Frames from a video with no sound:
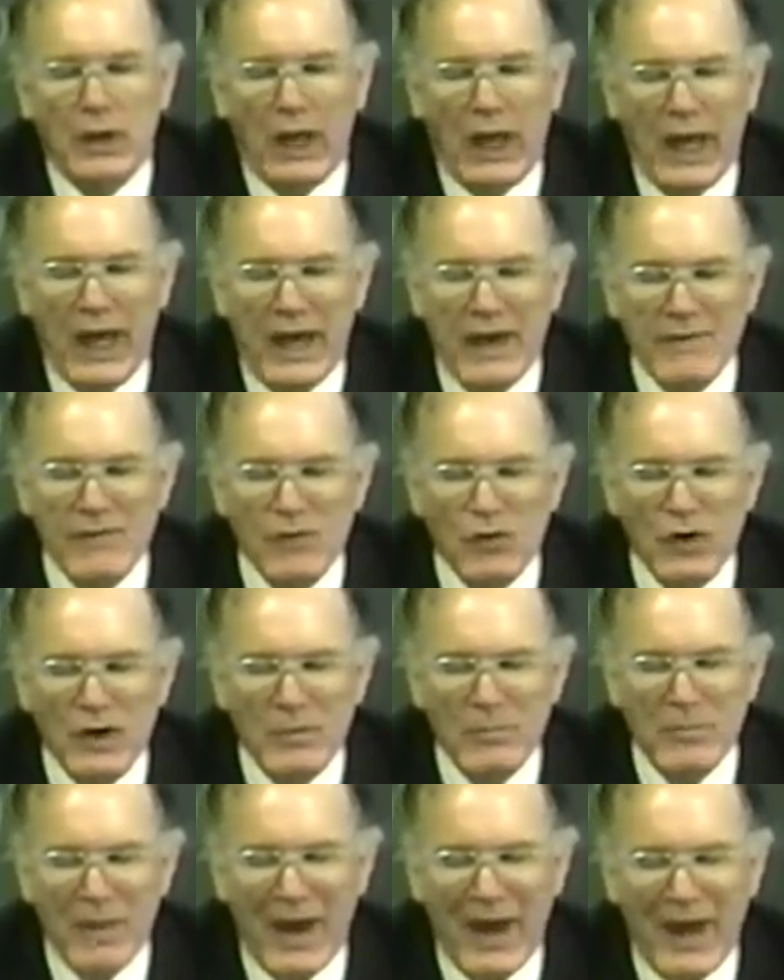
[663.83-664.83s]
Every
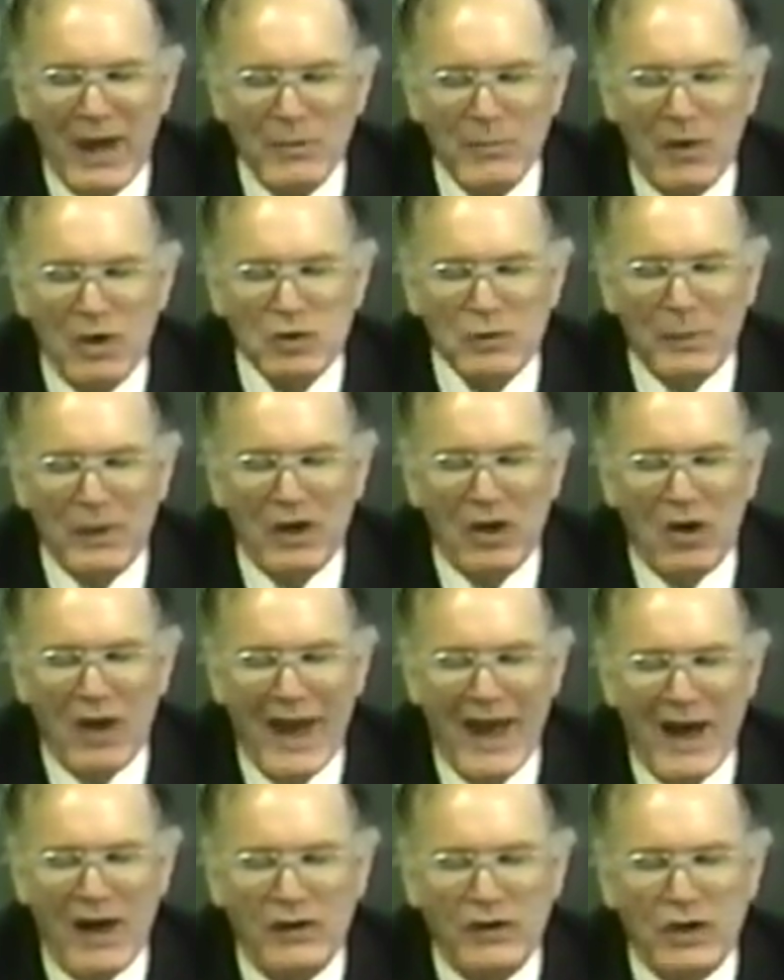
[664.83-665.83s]
man must be
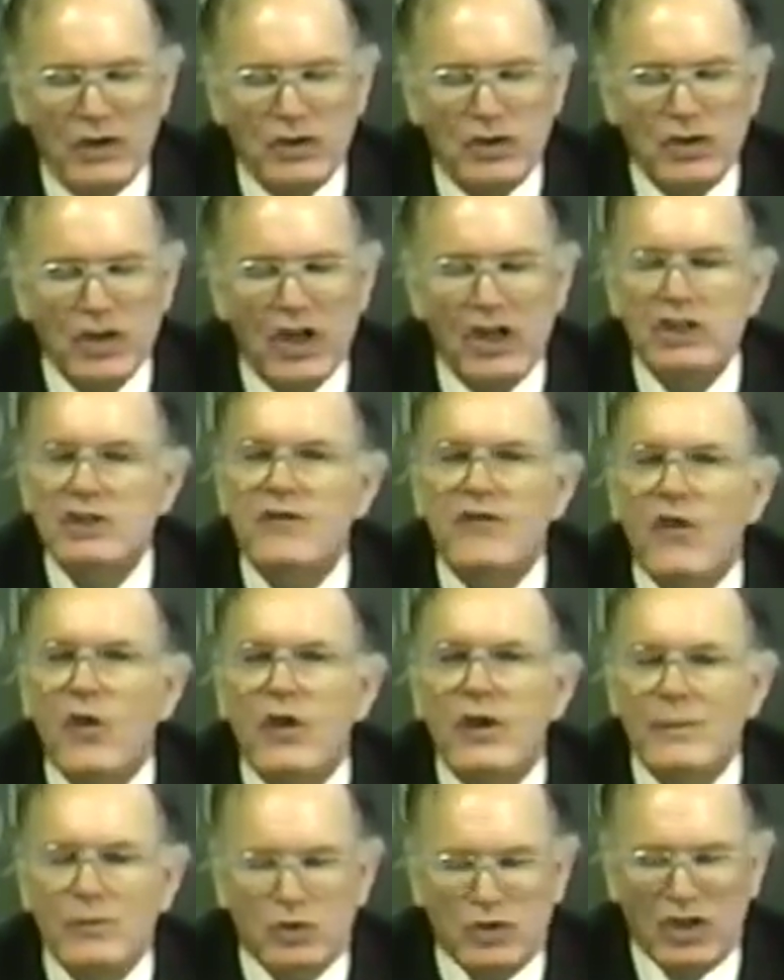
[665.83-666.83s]
allowed to judge for
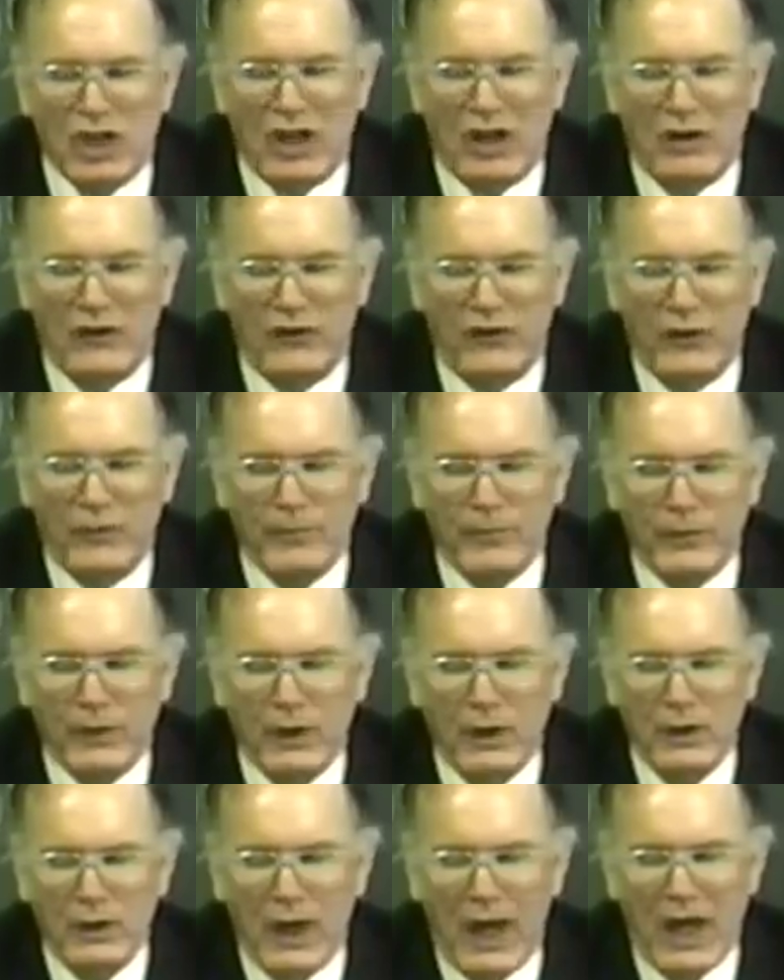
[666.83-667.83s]
himself.
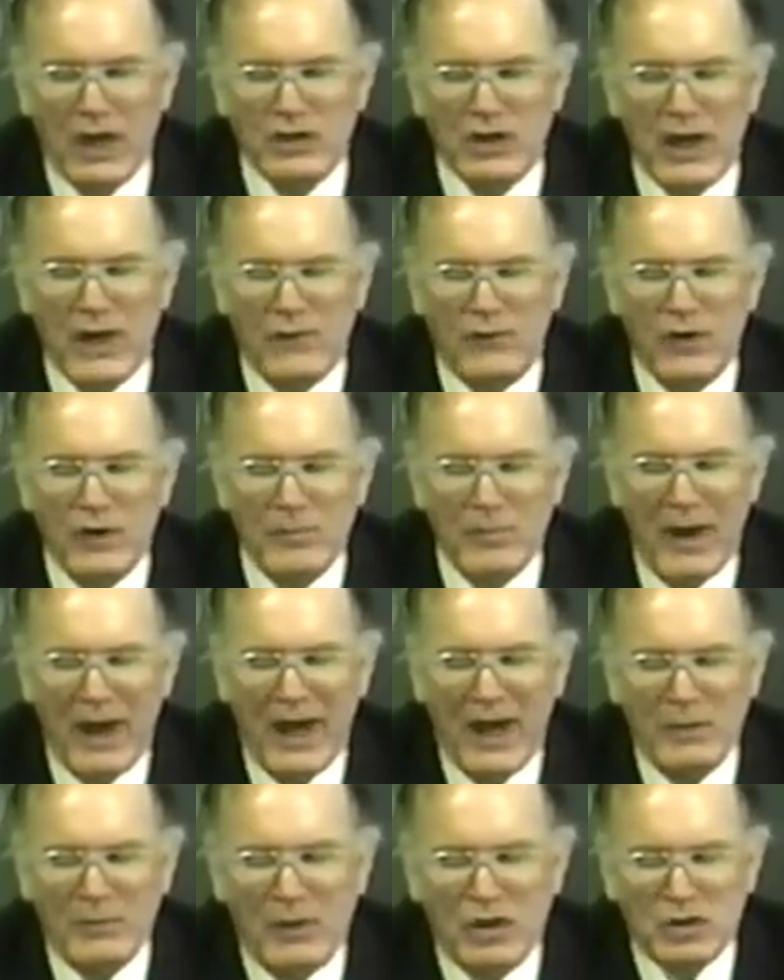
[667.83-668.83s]
As every
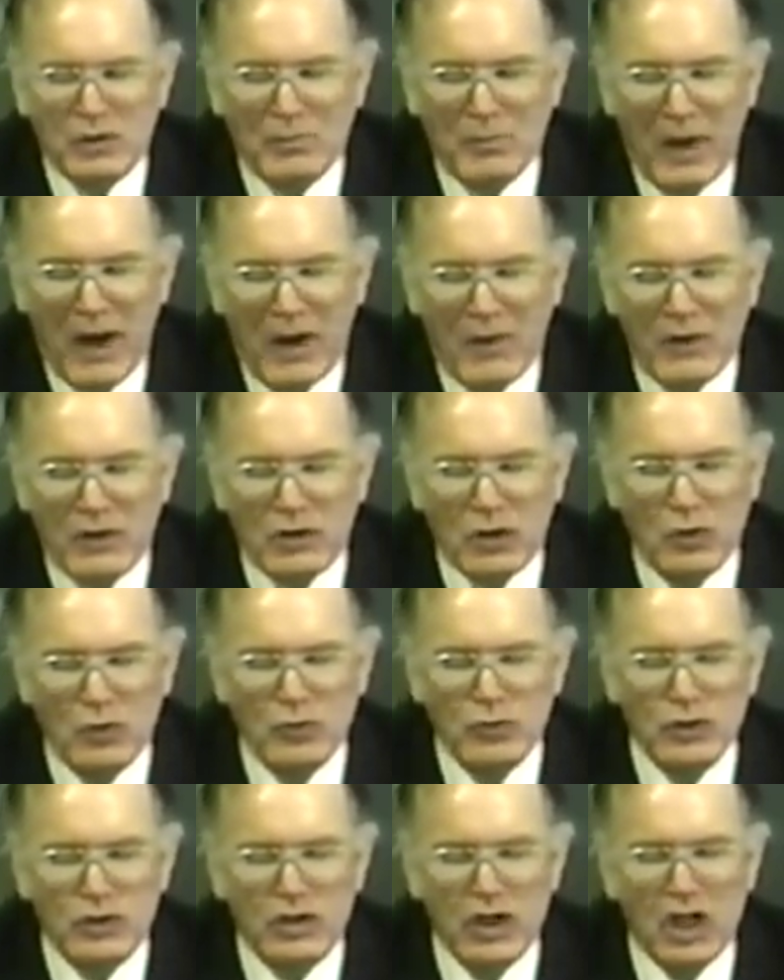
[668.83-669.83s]
man must bear his
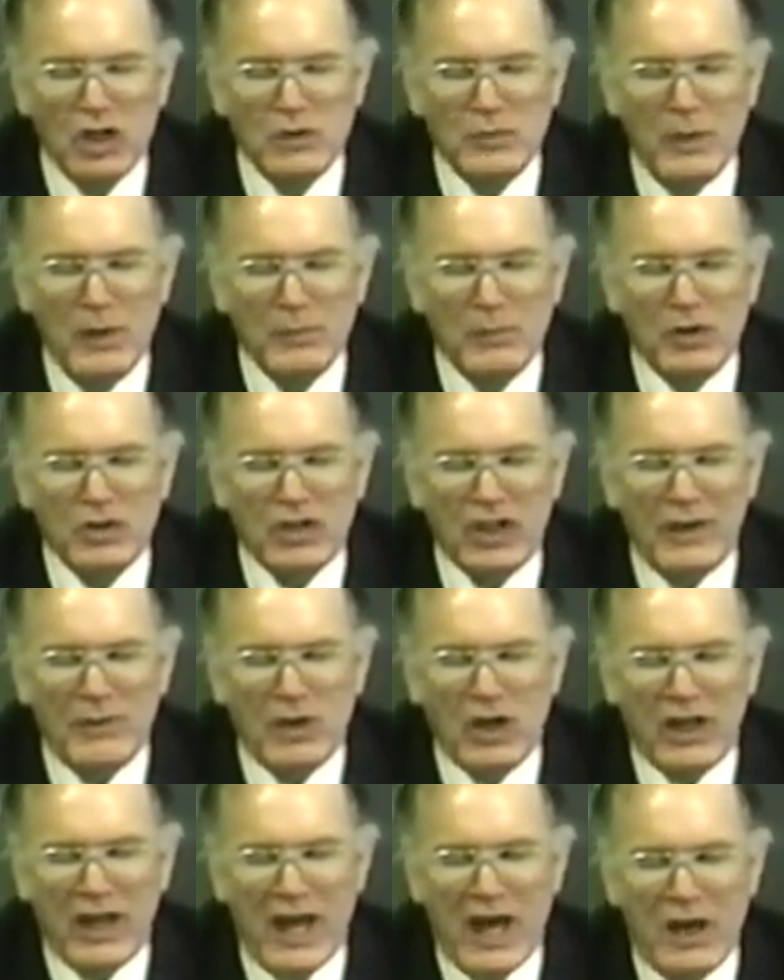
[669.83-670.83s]
own judgment, must give
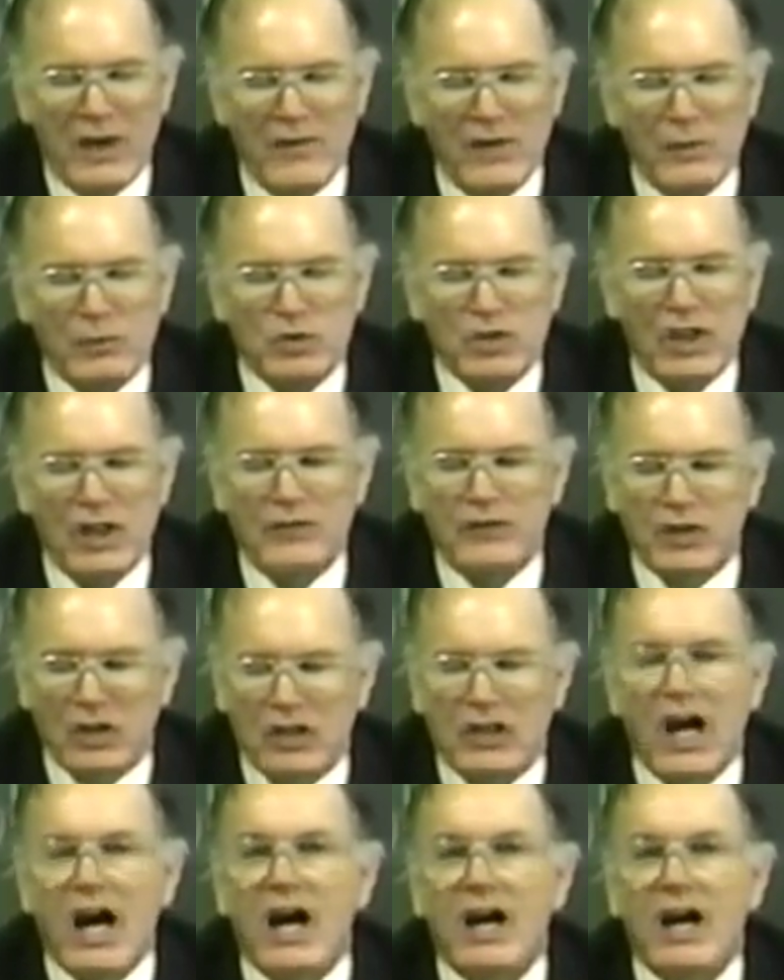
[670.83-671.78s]
account of himself to God.